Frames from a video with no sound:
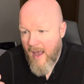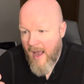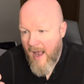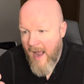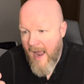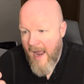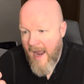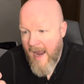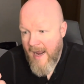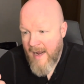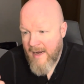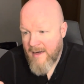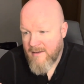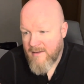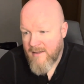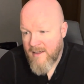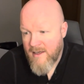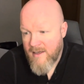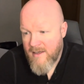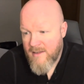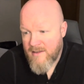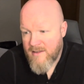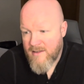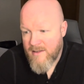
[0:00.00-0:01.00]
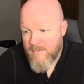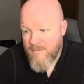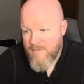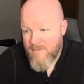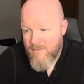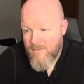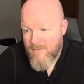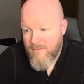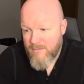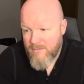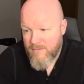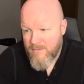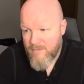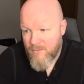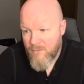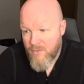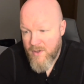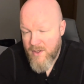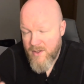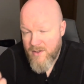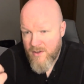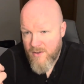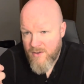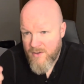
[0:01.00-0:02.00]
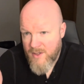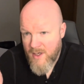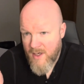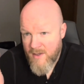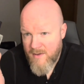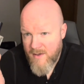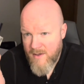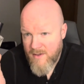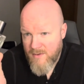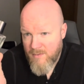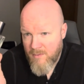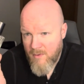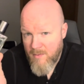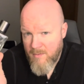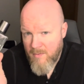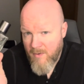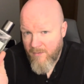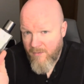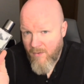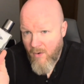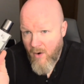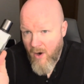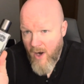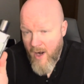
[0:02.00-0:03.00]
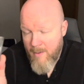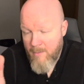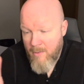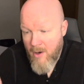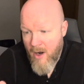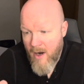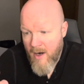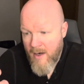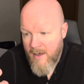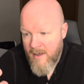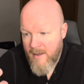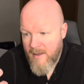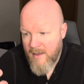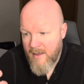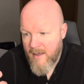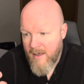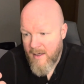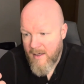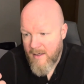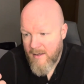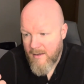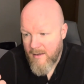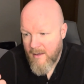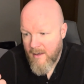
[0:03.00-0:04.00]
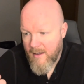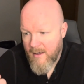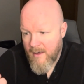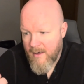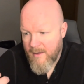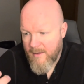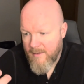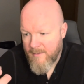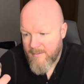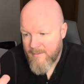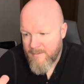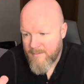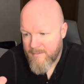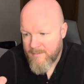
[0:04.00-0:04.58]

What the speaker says: I did some research on this one before I bought it, and I